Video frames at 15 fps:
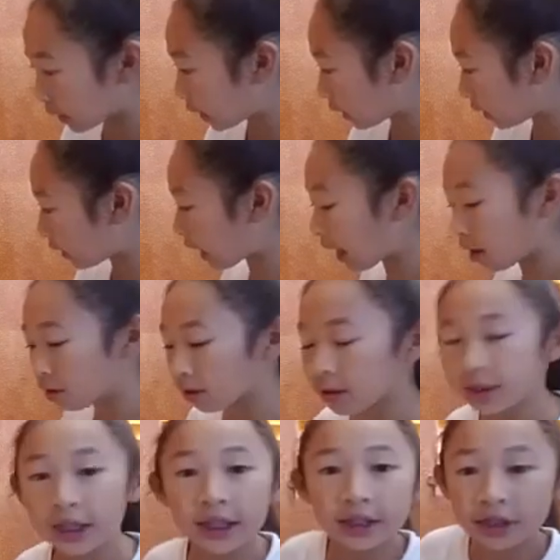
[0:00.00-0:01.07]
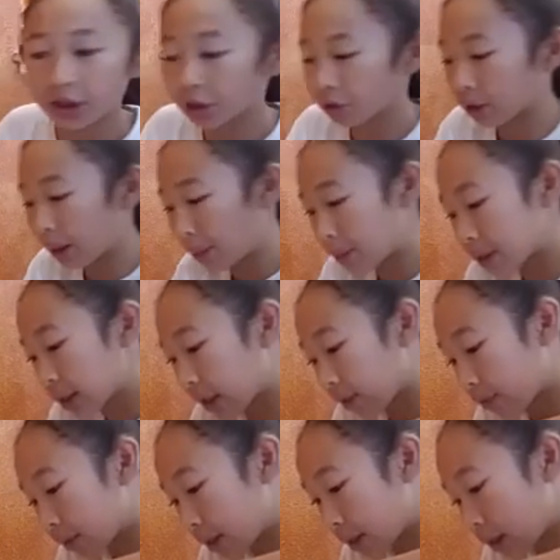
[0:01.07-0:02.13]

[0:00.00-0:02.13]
Now, take 2. I'm gonna start from the